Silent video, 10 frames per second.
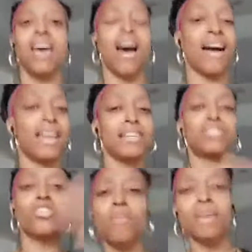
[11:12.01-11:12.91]
I gained
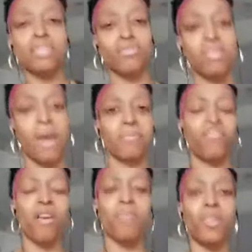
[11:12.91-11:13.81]
so much respect
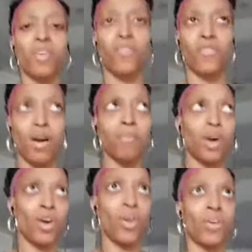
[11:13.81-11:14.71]
from
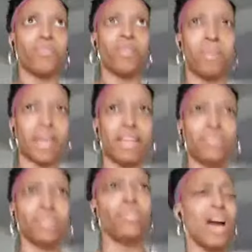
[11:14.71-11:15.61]
that
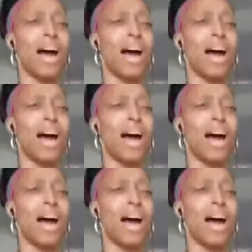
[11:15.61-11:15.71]
interview.